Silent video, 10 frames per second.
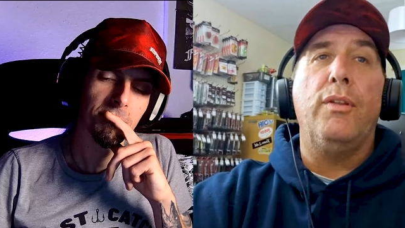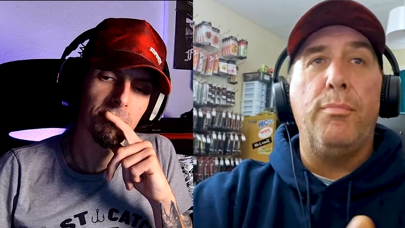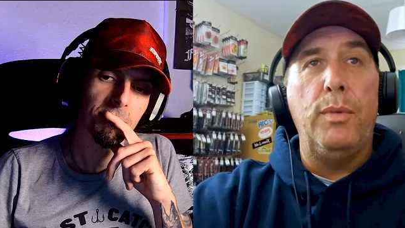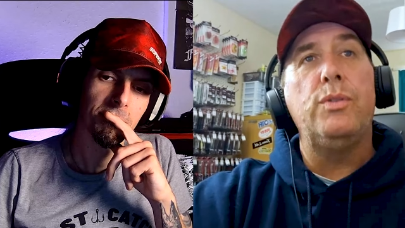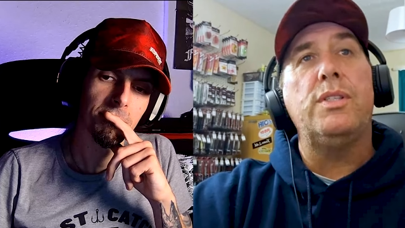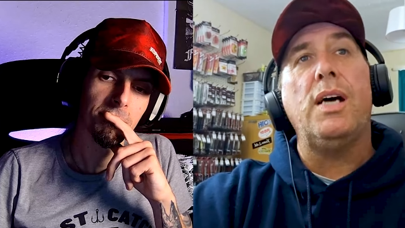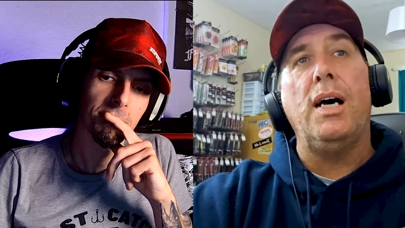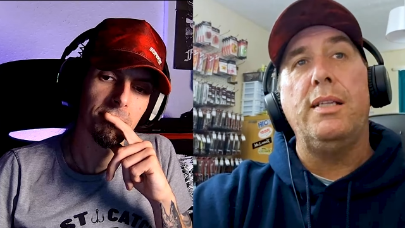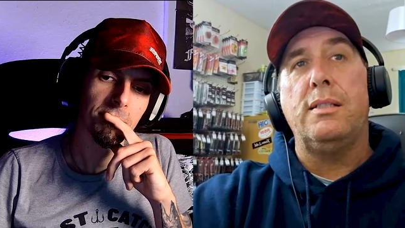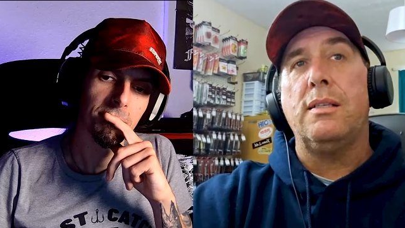Speaker 1: moon
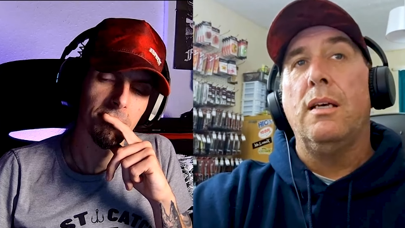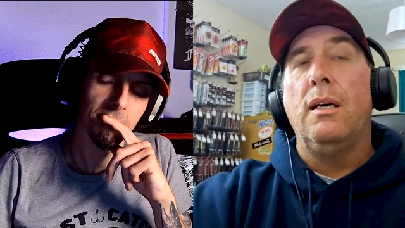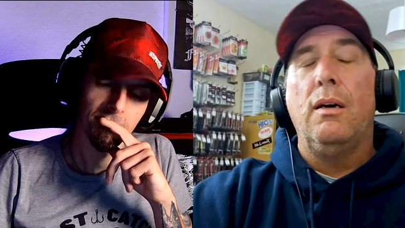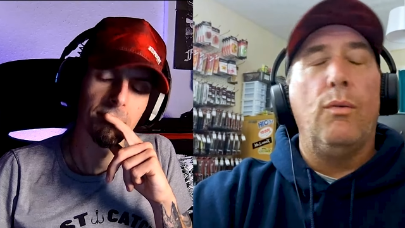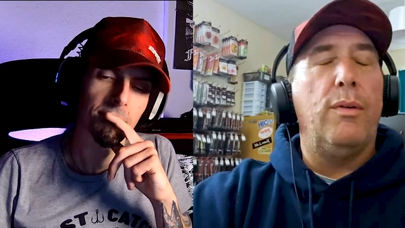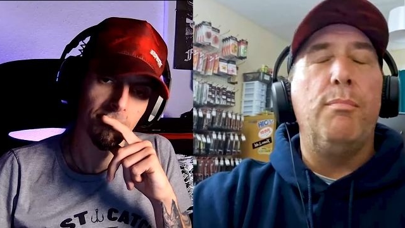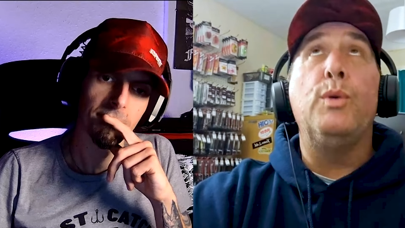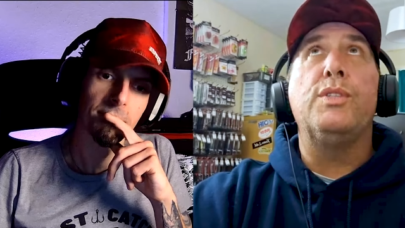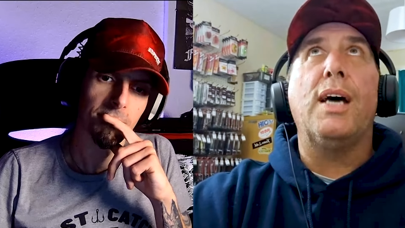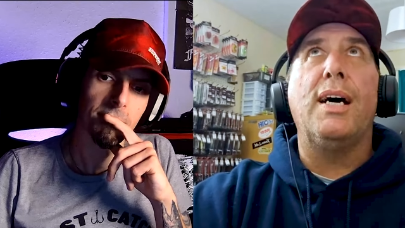tides, with
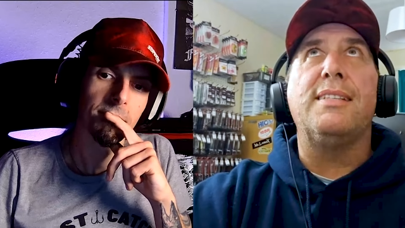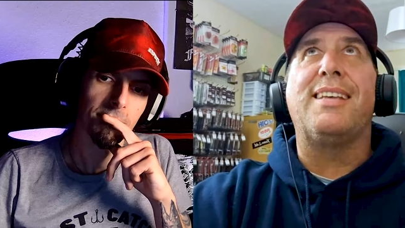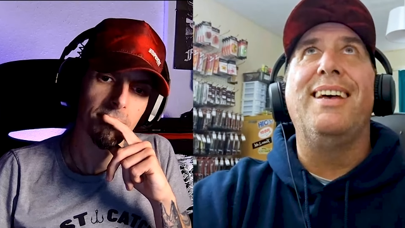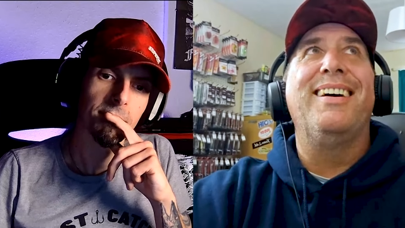moon tides,